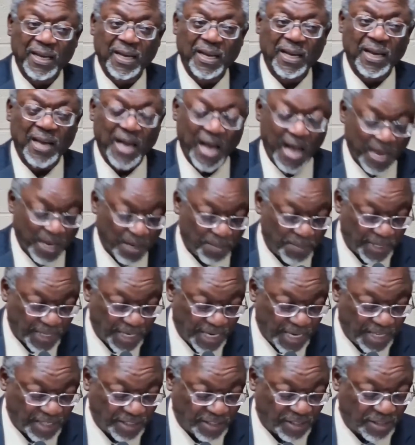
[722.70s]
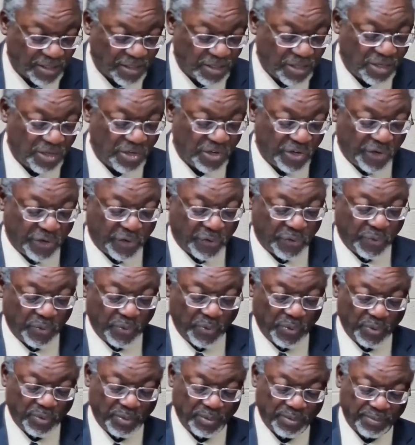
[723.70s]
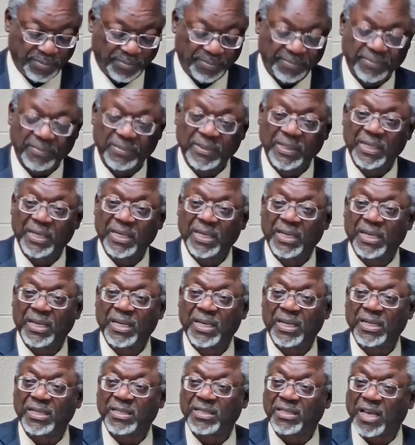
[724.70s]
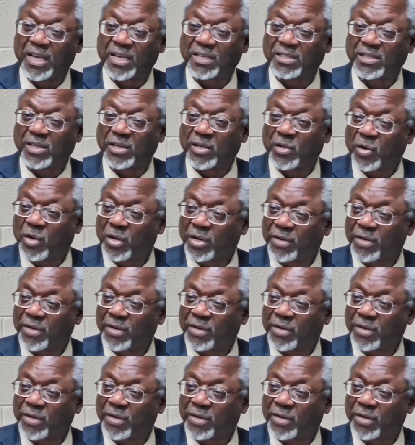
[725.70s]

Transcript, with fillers: I am against you, says the Lord of